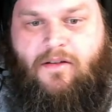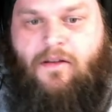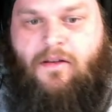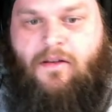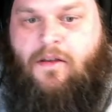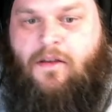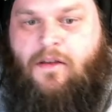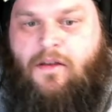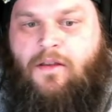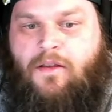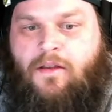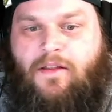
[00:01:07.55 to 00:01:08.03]

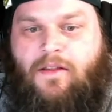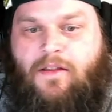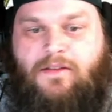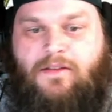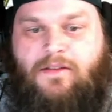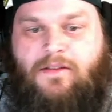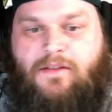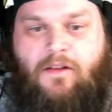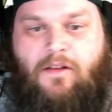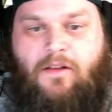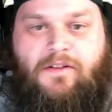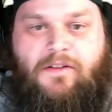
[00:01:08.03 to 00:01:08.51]
That's the Learning
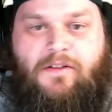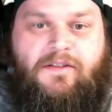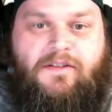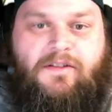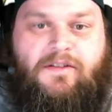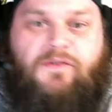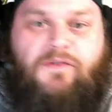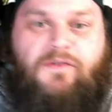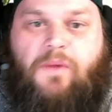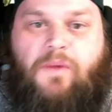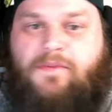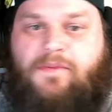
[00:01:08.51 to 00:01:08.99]
Center's
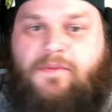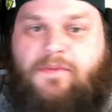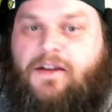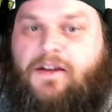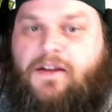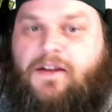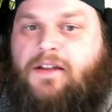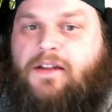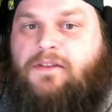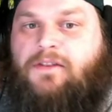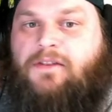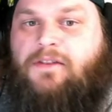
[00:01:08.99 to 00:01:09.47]
website. It's on
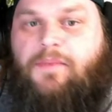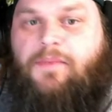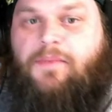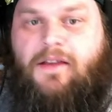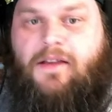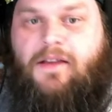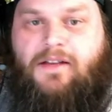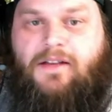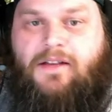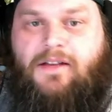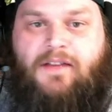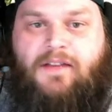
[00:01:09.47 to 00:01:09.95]

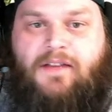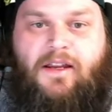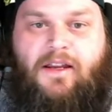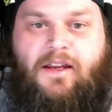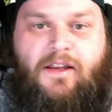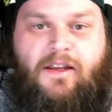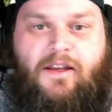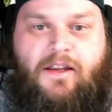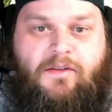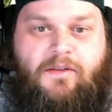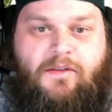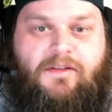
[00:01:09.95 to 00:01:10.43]

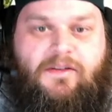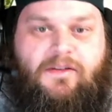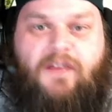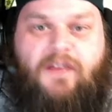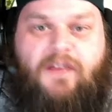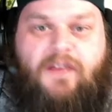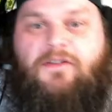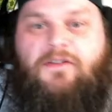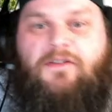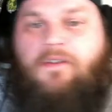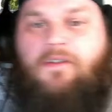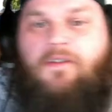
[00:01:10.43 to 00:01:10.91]

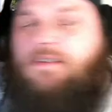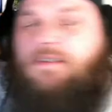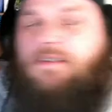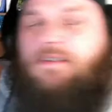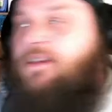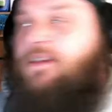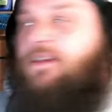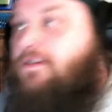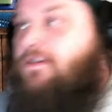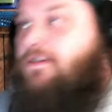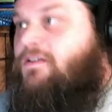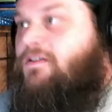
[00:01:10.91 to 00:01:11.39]
pdx.edu/learning
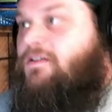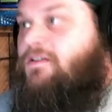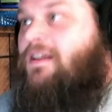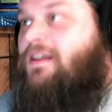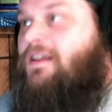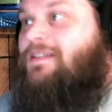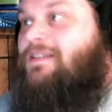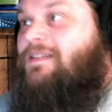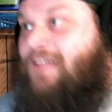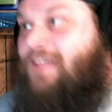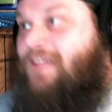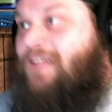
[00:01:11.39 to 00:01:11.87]

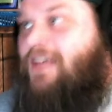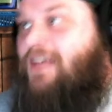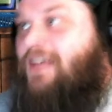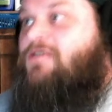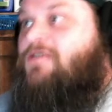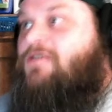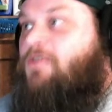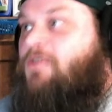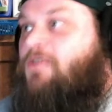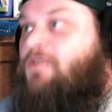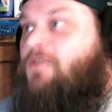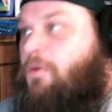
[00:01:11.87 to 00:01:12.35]

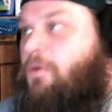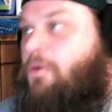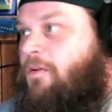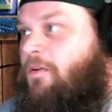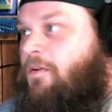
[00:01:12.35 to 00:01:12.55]
center/tutoring.